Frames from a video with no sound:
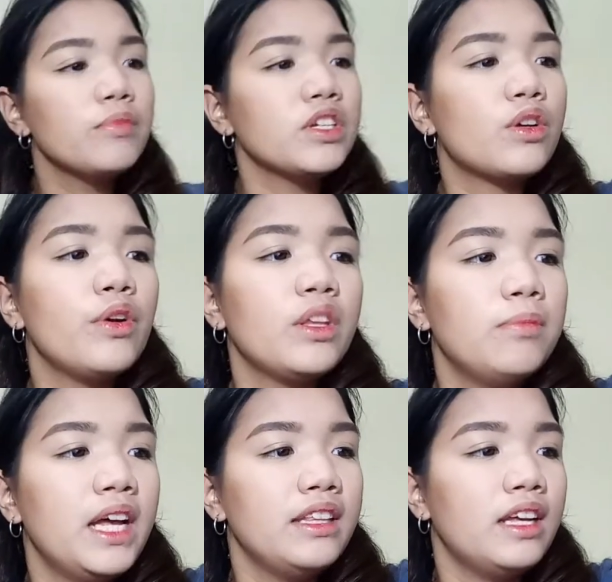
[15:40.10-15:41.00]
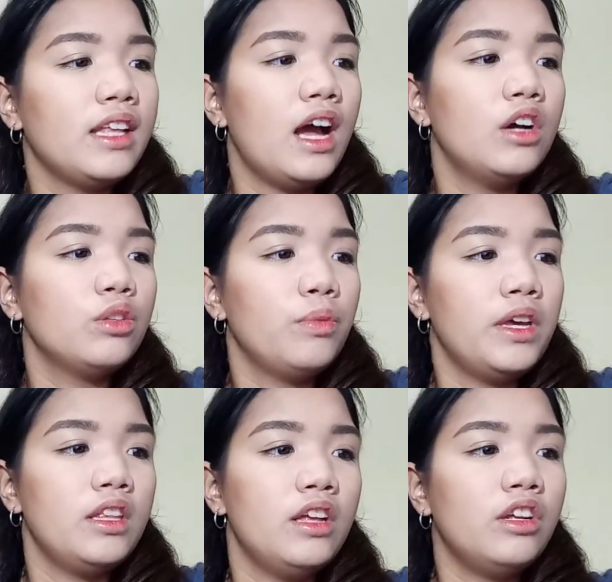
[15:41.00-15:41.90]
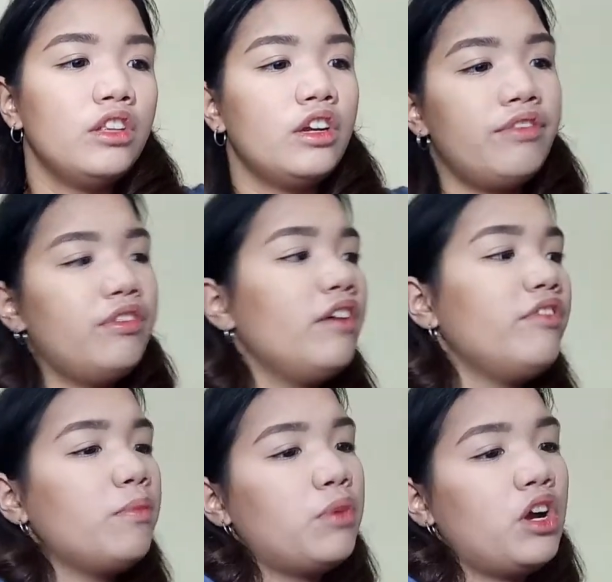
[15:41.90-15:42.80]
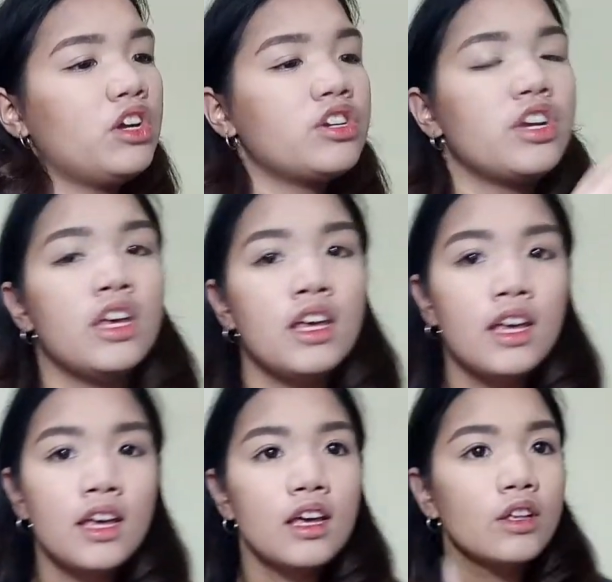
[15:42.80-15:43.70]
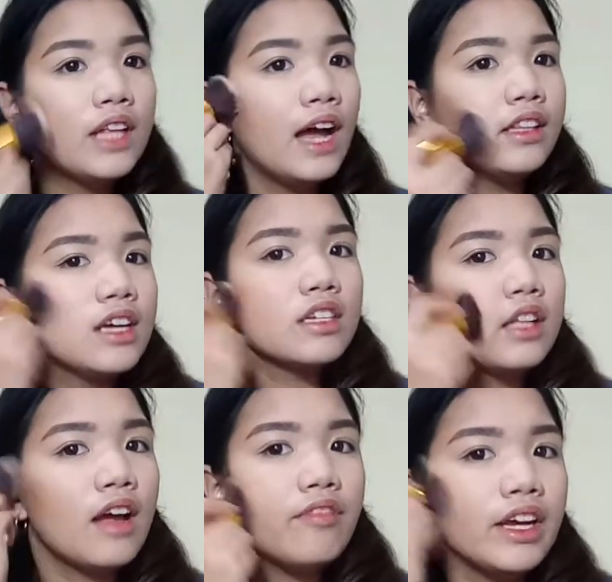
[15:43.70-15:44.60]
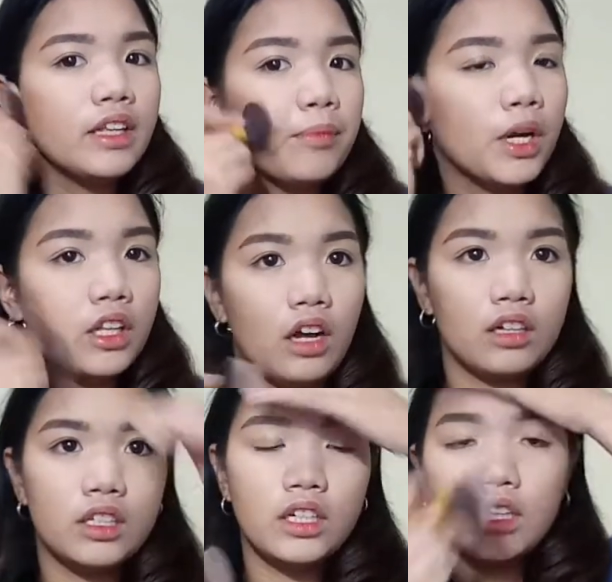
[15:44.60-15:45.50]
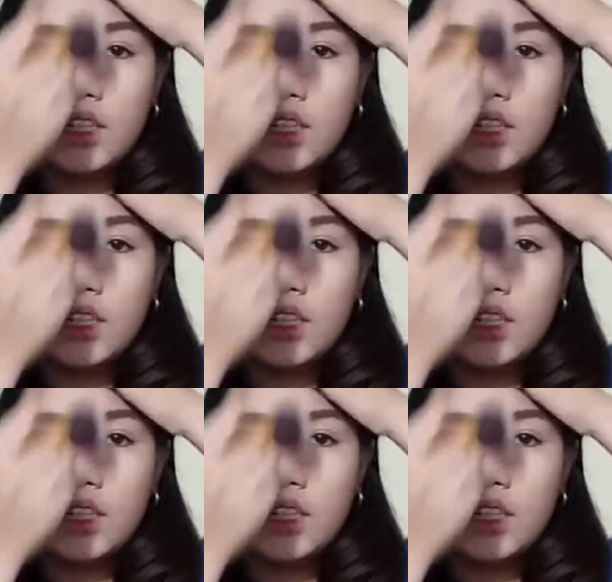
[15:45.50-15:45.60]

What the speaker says: I'm just going to blend that out with another fluffy brush that doesn't have any product.